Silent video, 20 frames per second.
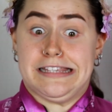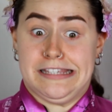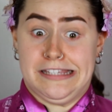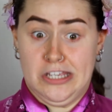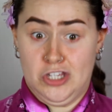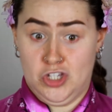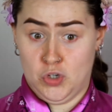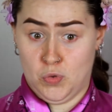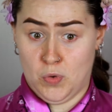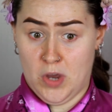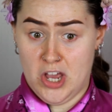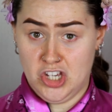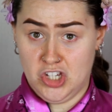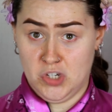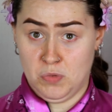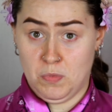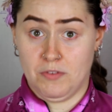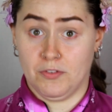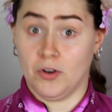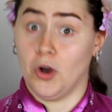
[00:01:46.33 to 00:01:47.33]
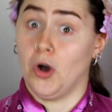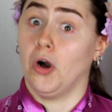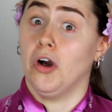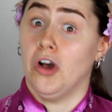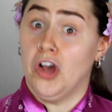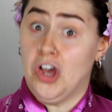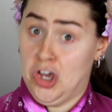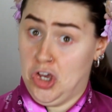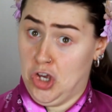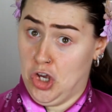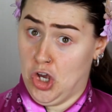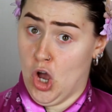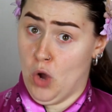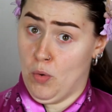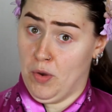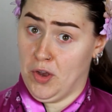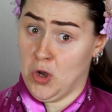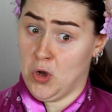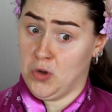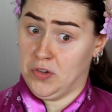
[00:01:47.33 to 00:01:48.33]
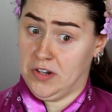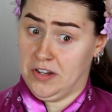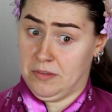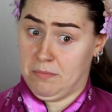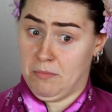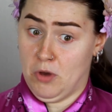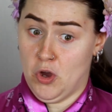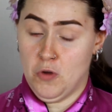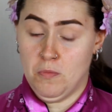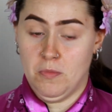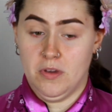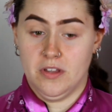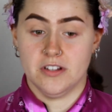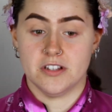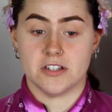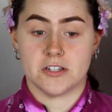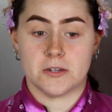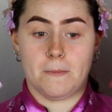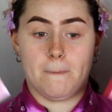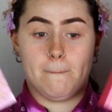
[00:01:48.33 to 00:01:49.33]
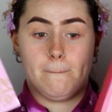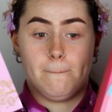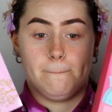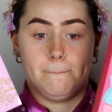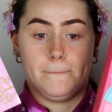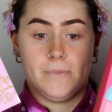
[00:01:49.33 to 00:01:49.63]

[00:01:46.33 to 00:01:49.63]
situation we've got going on at the moment,